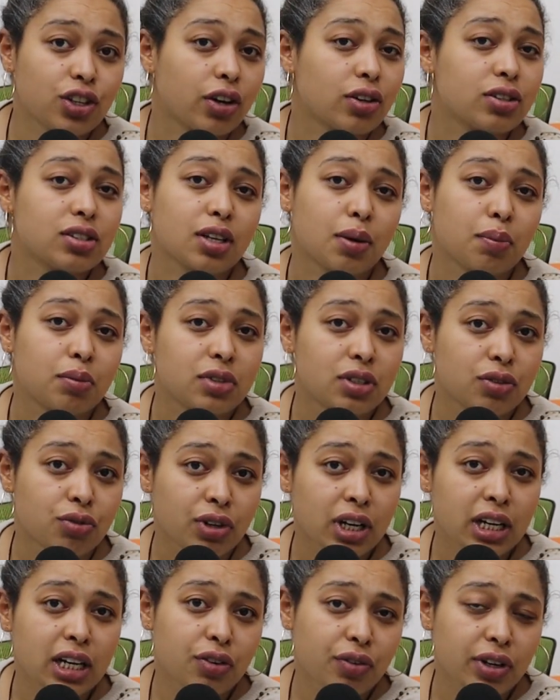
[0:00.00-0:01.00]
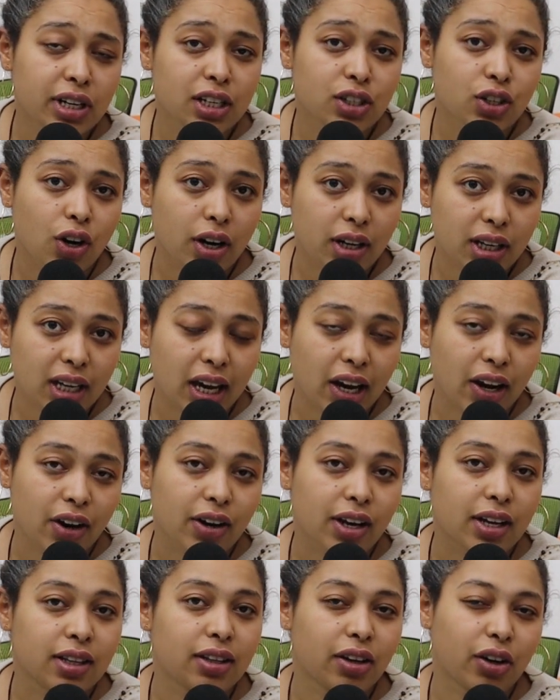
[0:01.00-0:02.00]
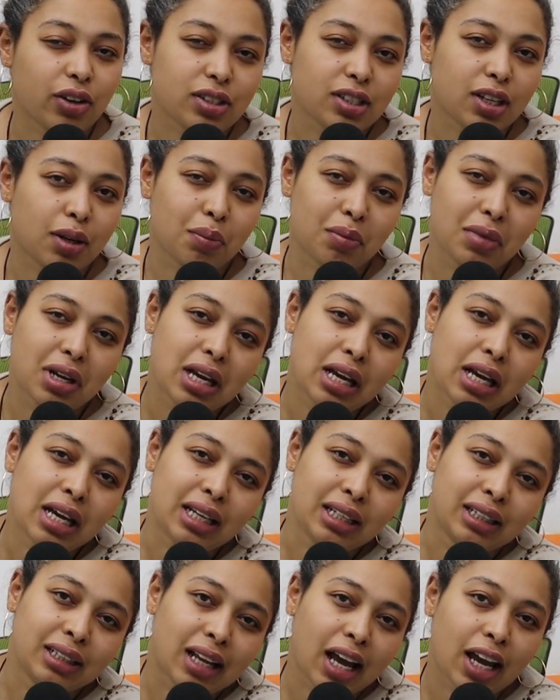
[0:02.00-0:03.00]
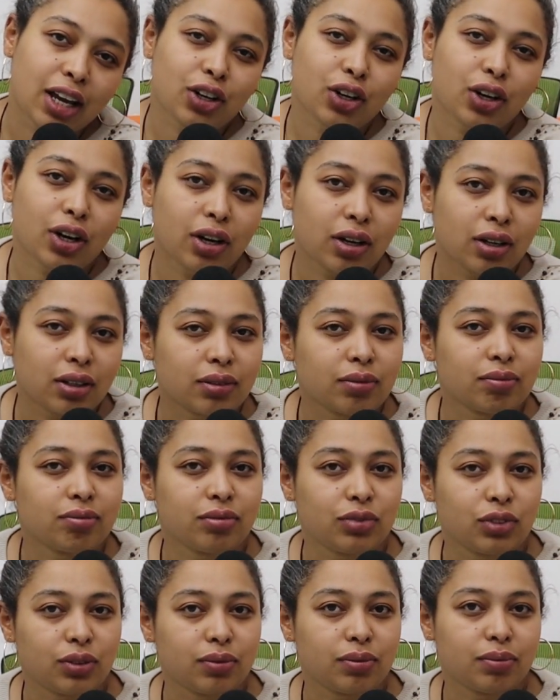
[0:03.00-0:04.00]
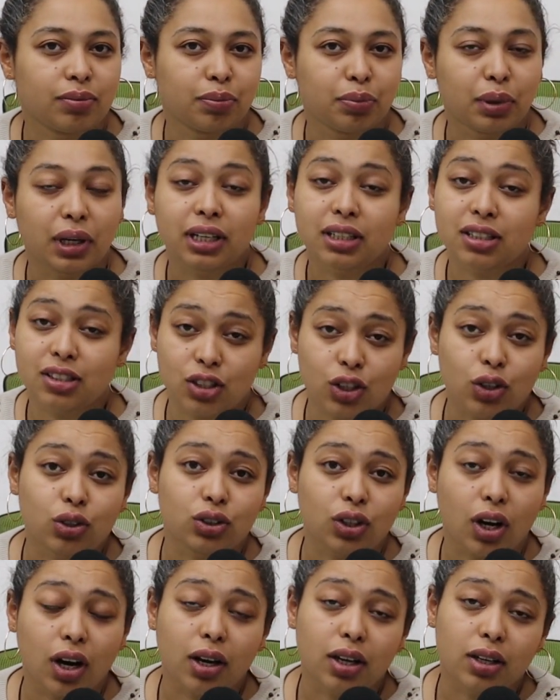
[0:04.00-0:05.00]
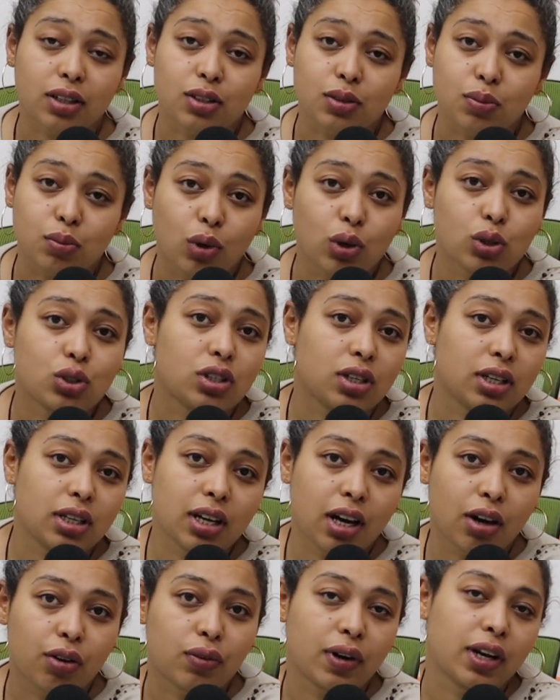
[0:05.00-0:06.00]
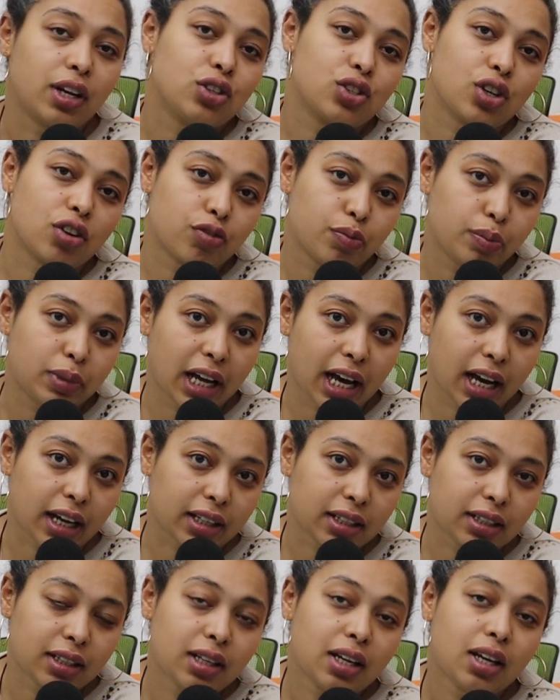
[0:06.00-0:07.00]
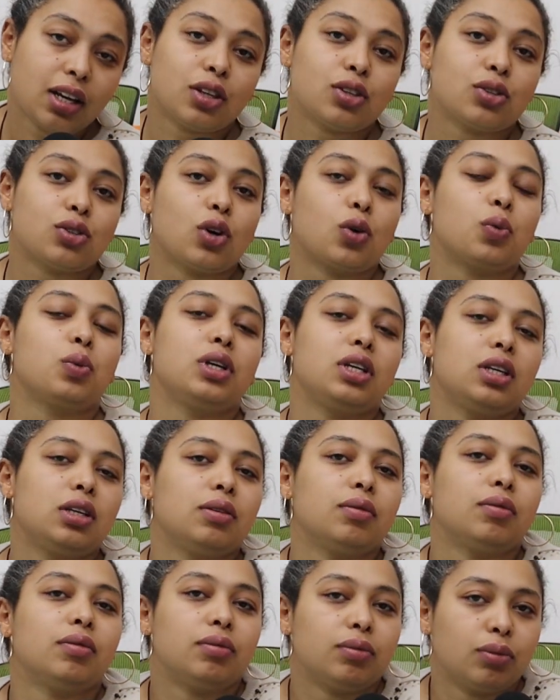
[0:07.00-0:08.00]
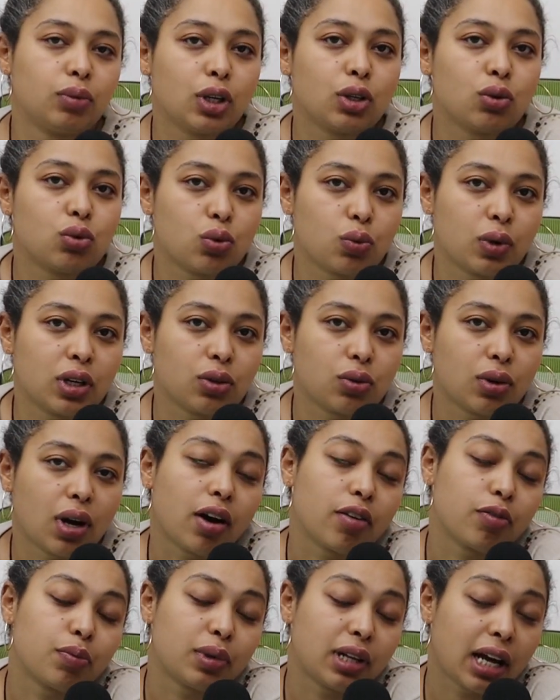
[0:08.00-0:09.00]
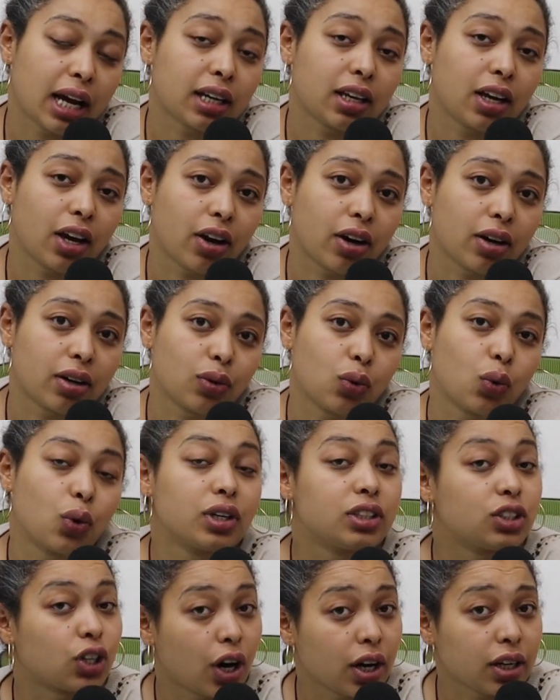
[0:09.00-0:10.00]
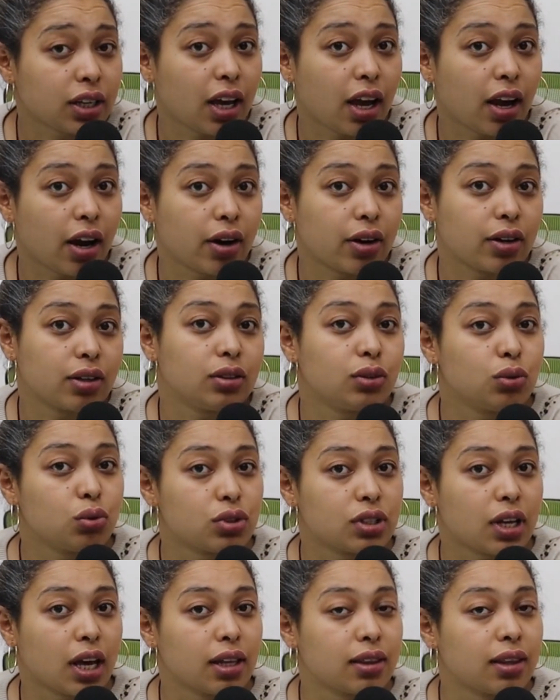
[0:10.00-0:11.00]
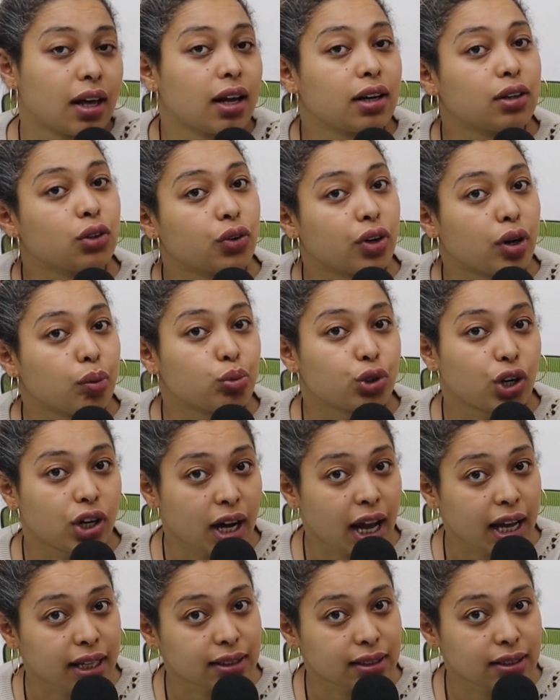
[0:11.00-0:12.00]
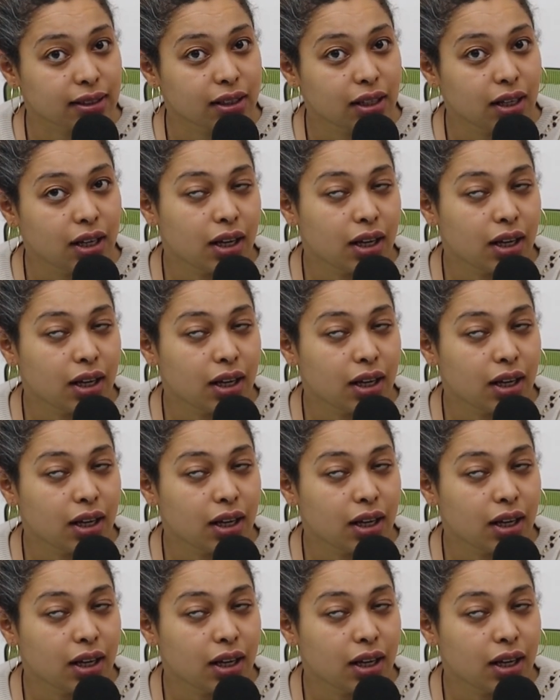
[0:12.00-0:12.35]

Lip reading: There's some really, really dark hair and there's some lighter, but it's still dark. It's mostly a range of black. So when you have black hair or dark hair, you say that you're a brunette.